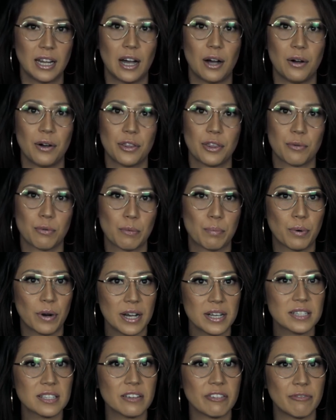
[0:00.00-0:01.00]
Now, the
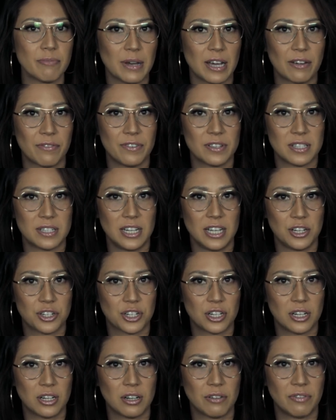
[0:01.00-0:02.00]
repressive
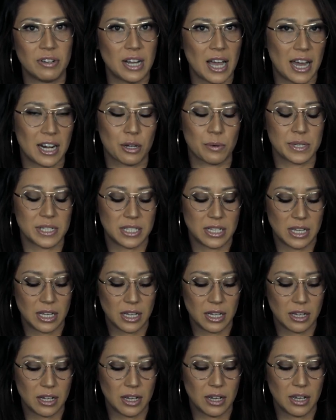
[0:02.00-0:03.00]
manifestation of
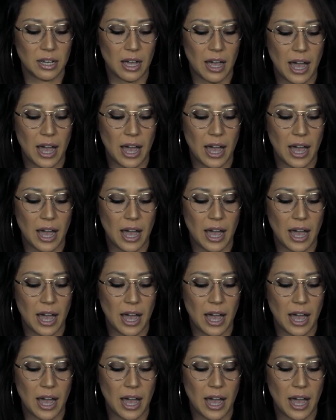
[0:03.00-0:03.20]
inadequacy,